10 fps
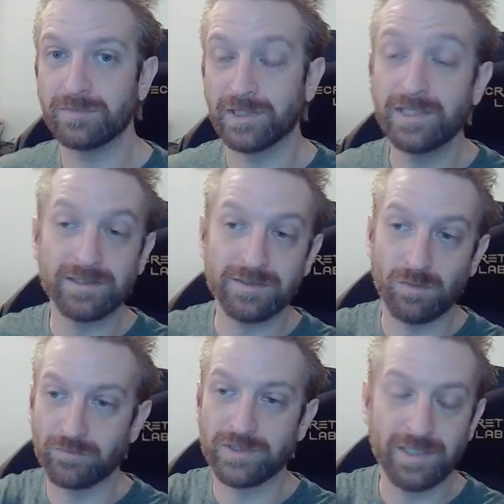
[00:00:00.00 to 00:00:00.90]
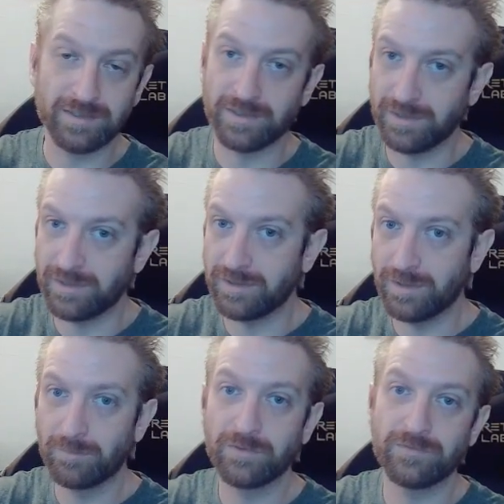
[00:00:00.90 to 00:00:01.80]
Linux overtakes it in a
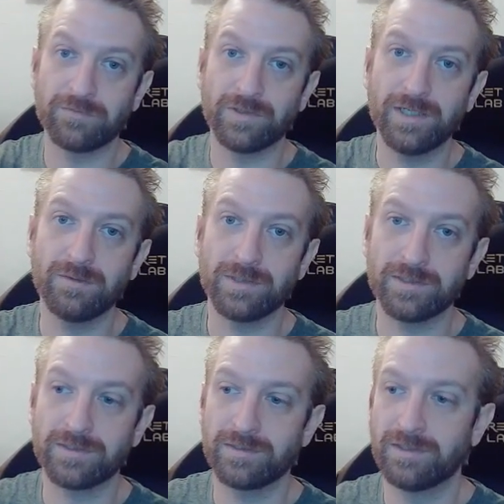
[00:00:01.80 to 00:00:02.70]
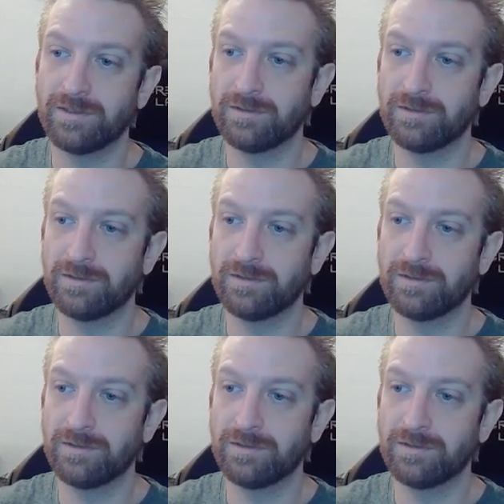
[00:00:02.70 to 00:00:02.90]
number of different areas.